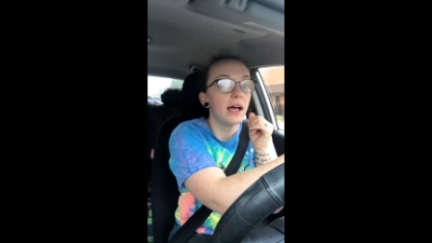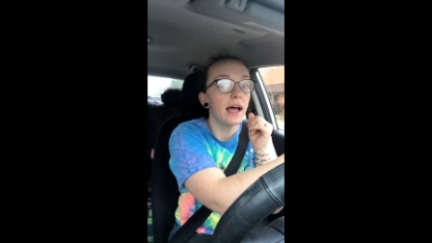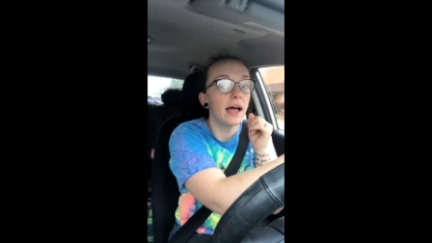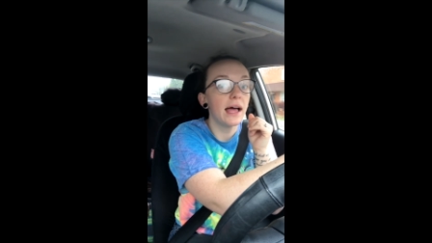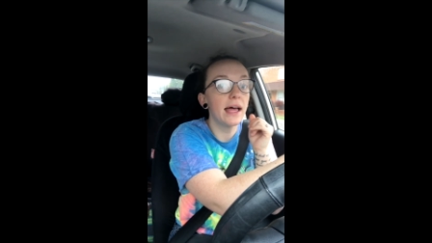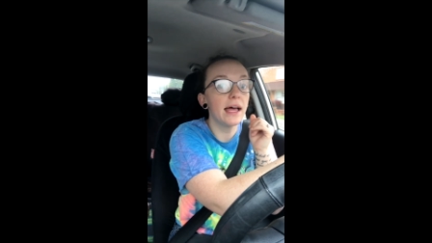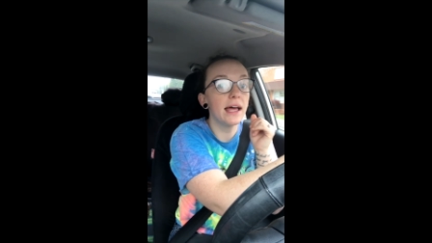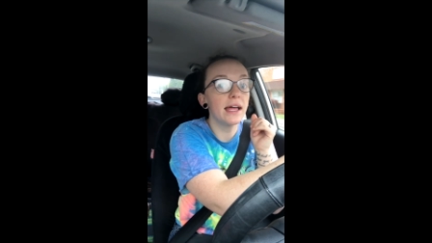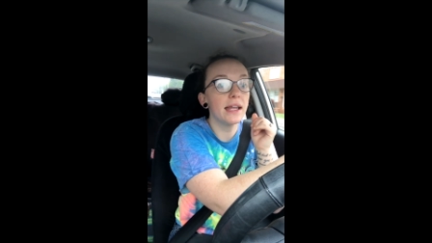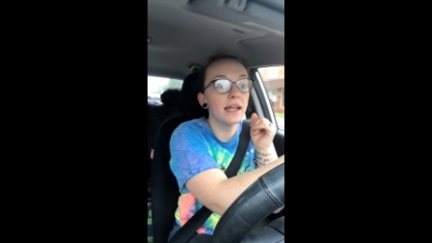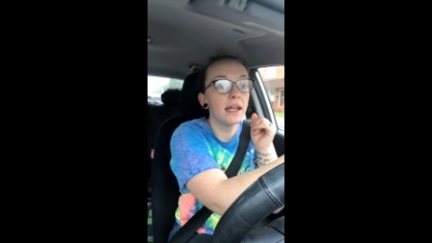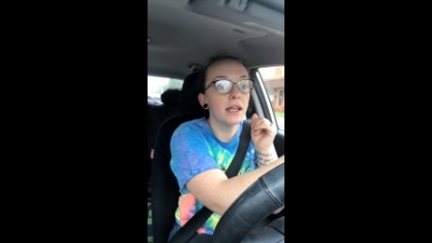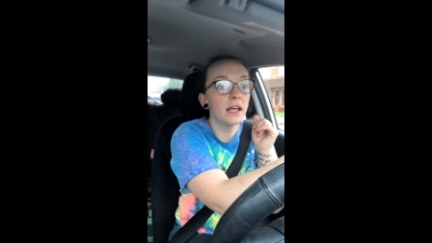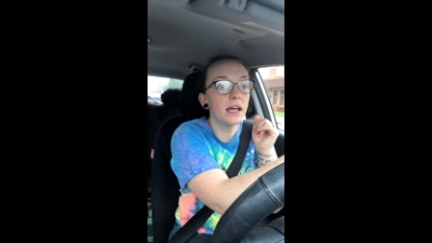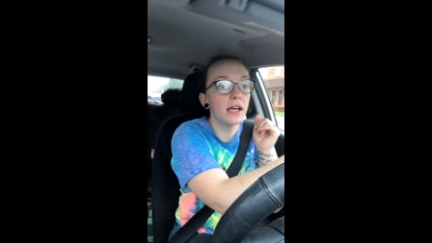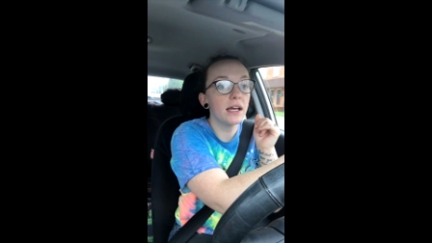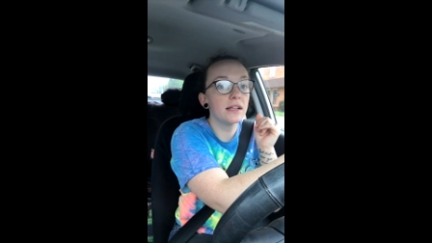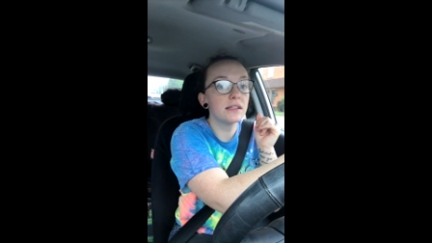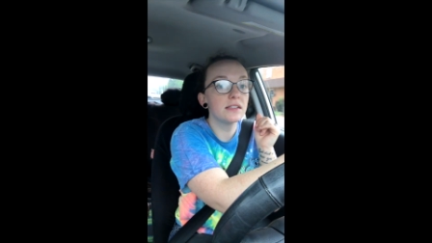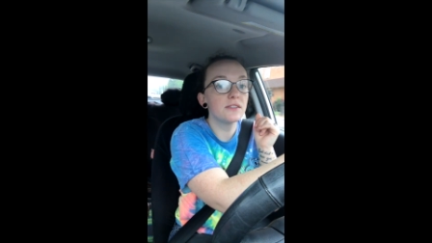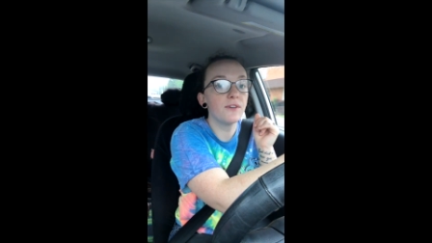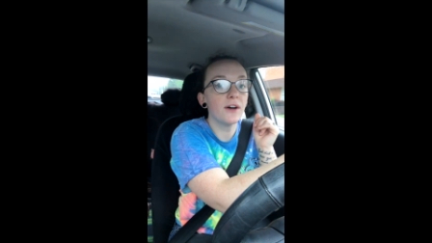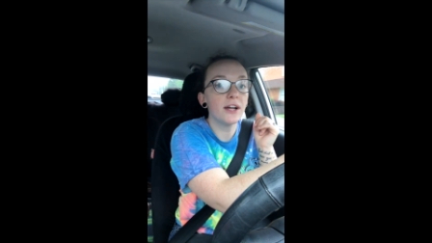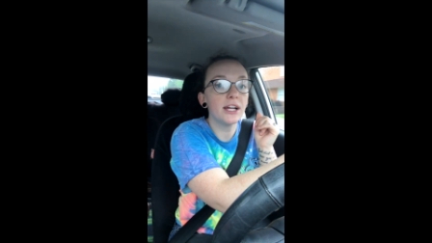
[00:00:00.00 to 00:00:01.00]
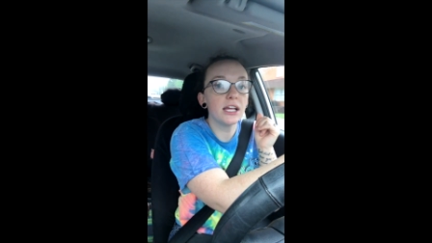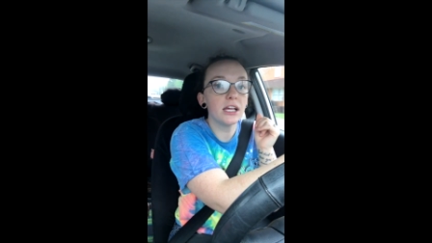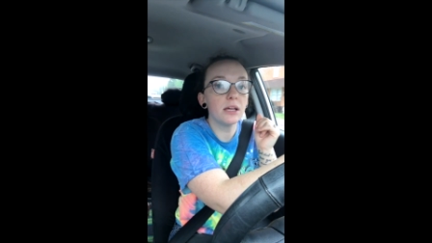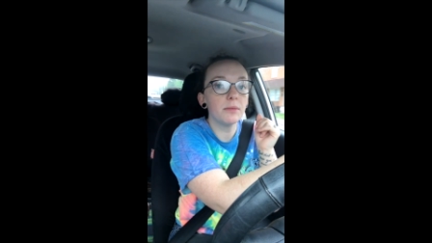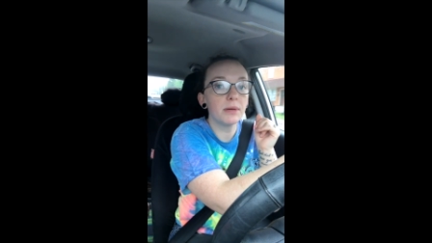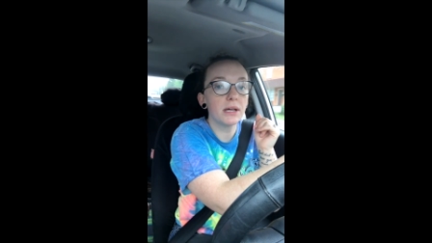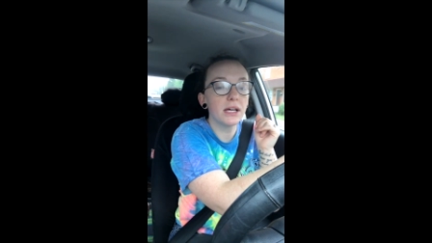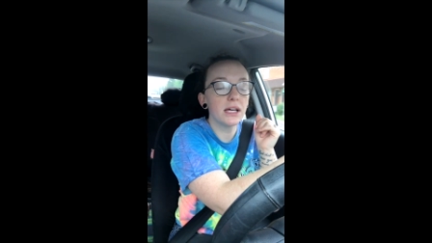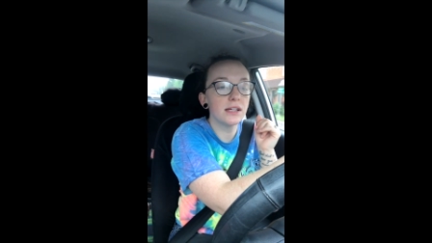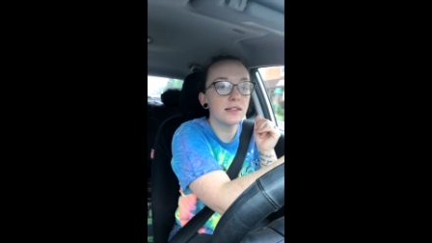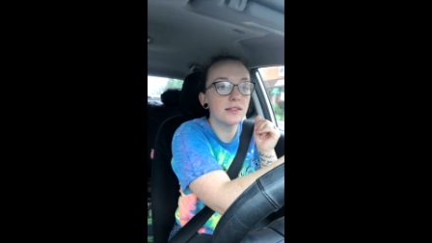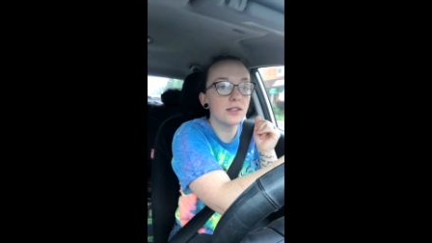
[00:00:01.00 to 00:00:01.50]
And it's funny
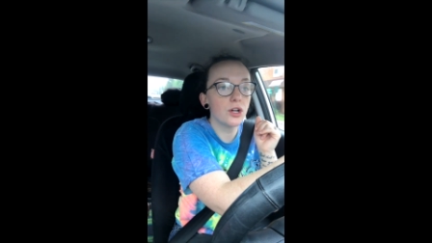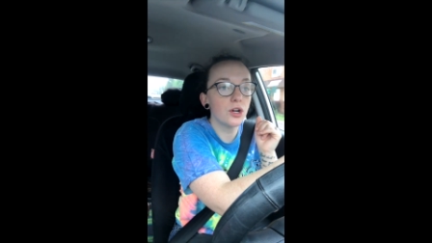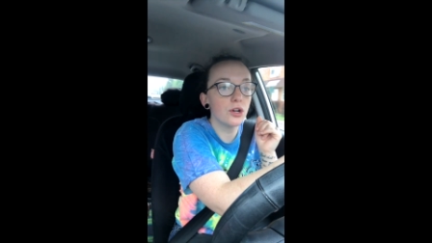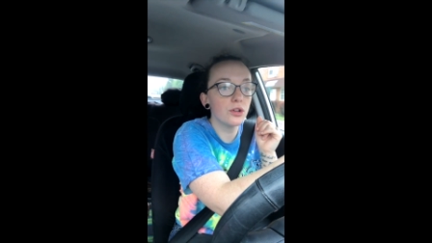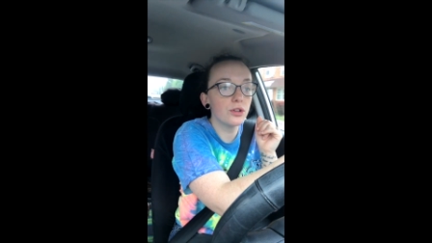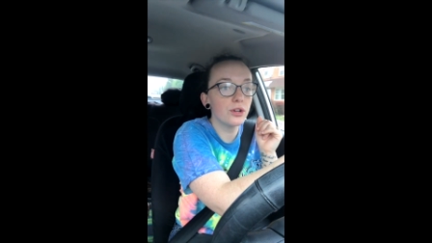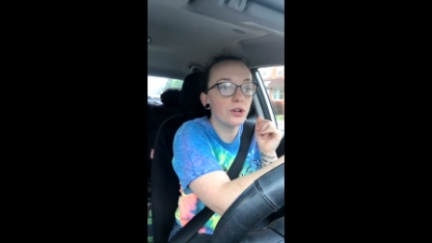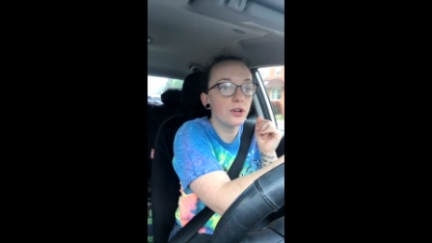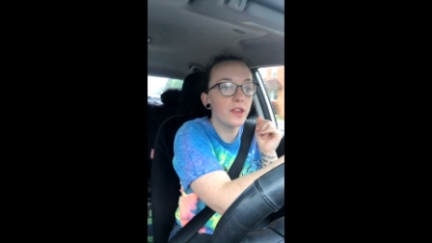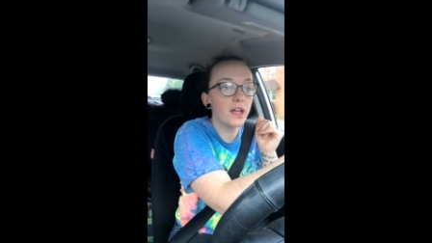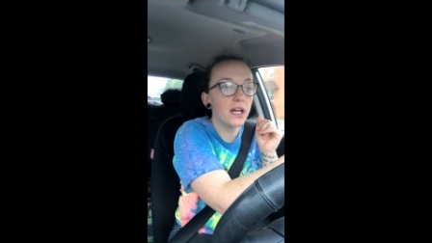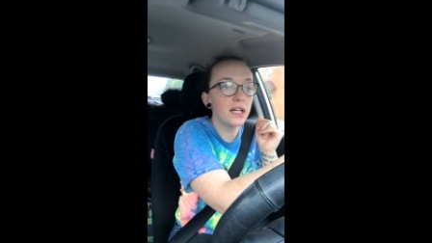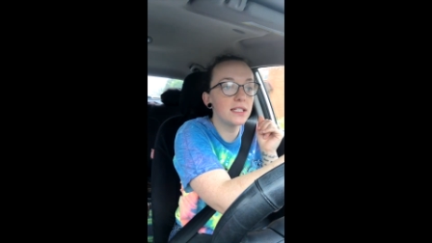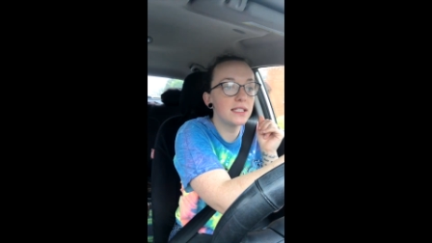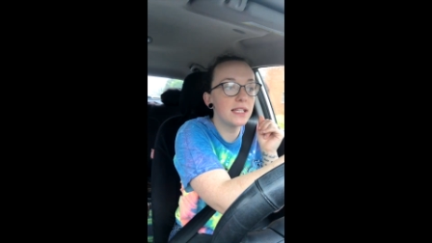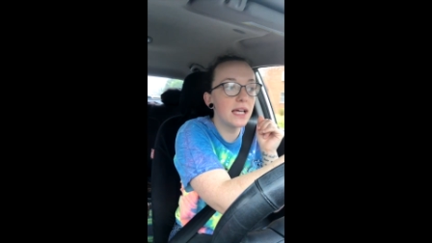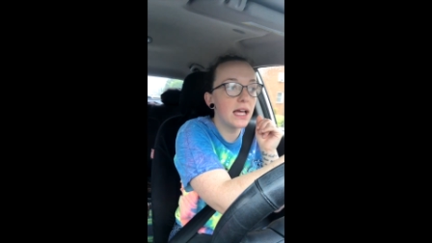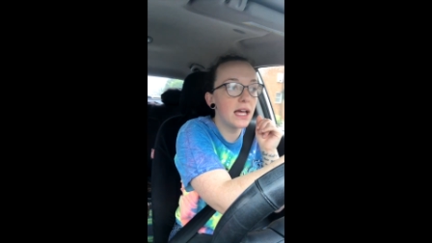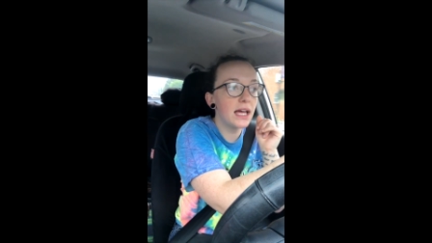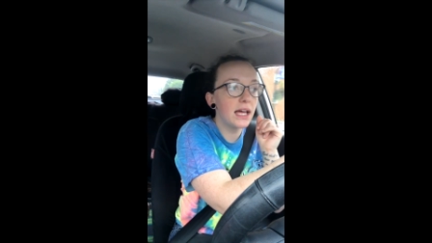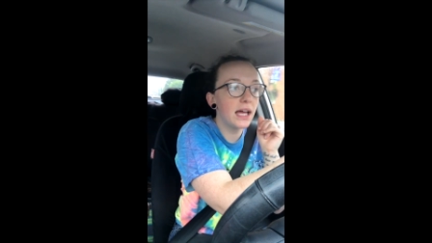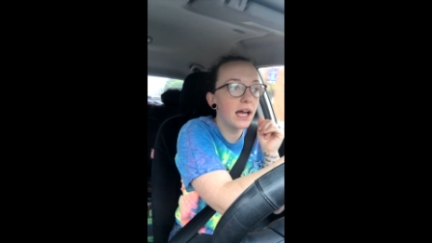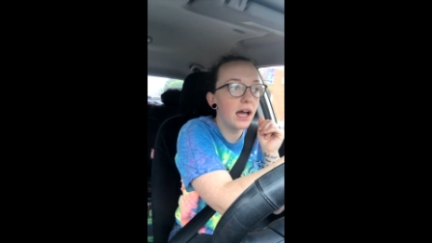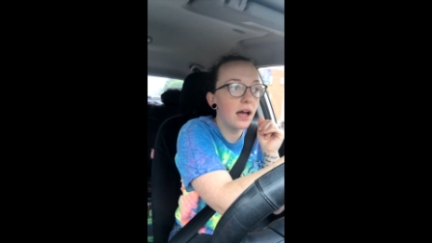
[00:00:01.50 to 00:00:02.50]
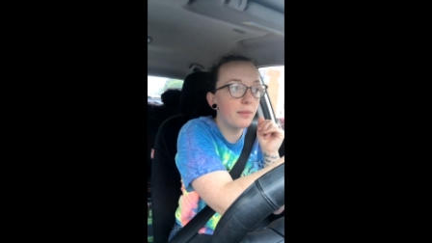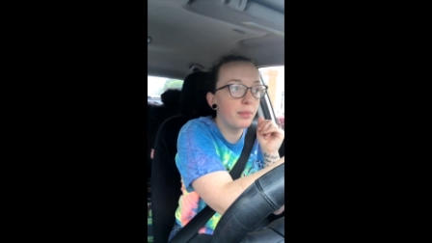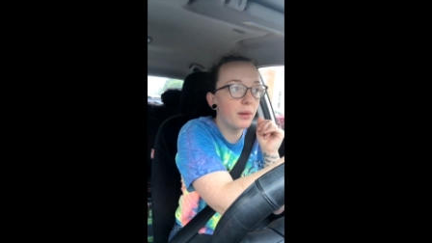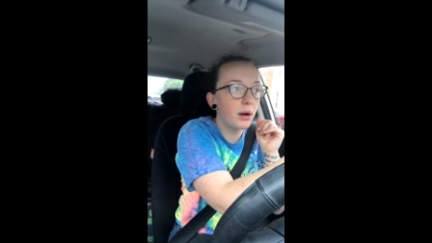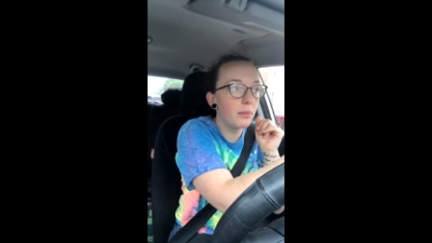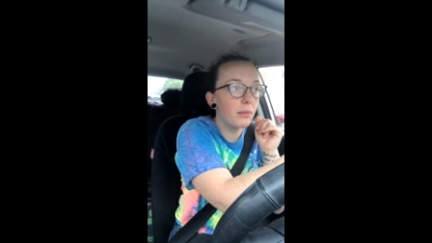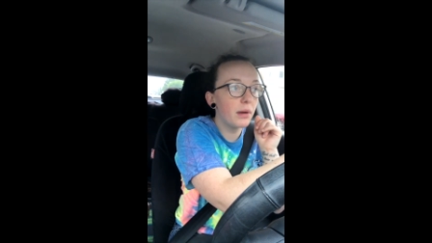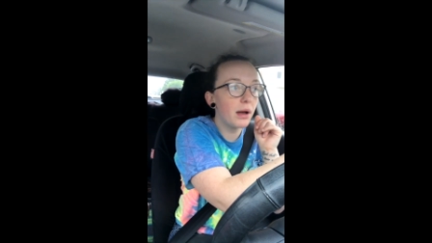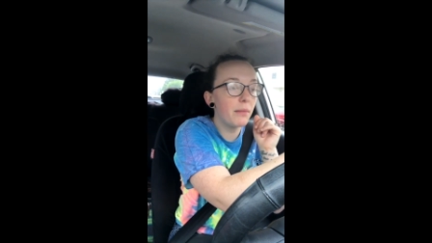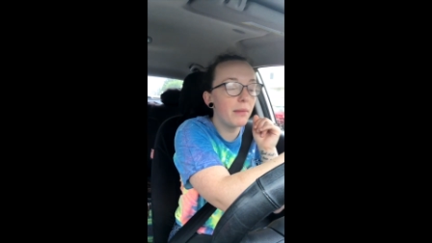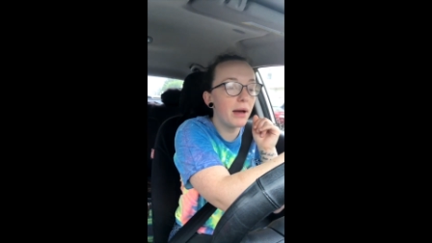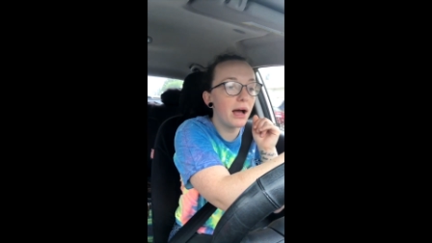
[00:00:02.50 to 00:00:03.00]
because earlier that day I
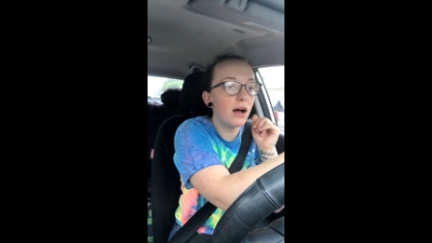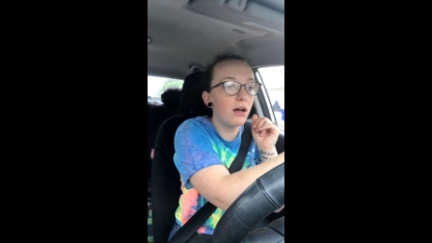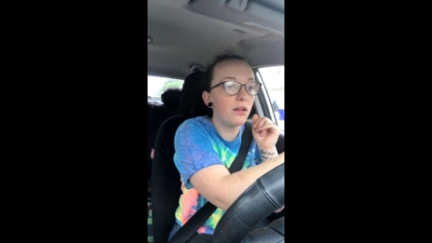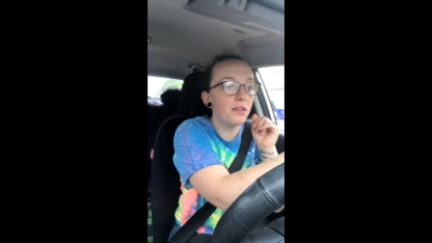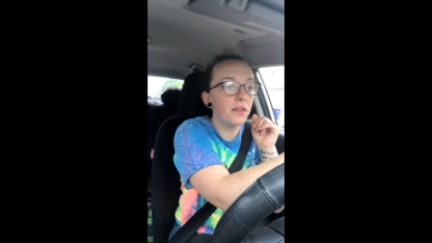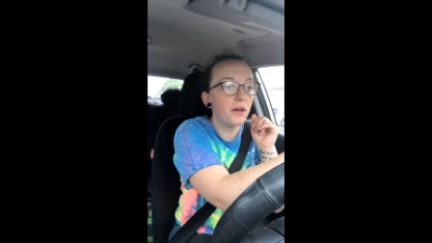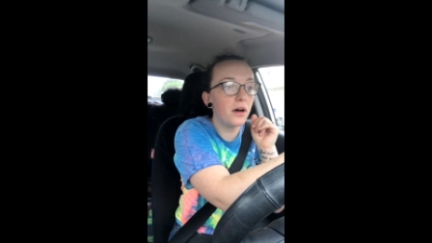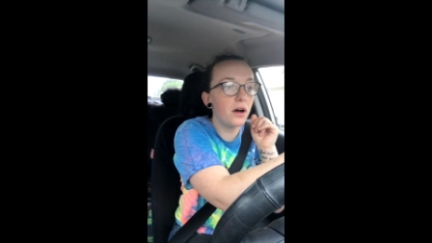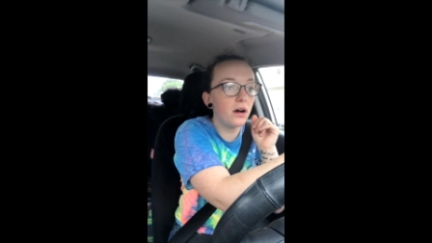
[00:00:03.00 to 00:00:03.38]
burnt my mouth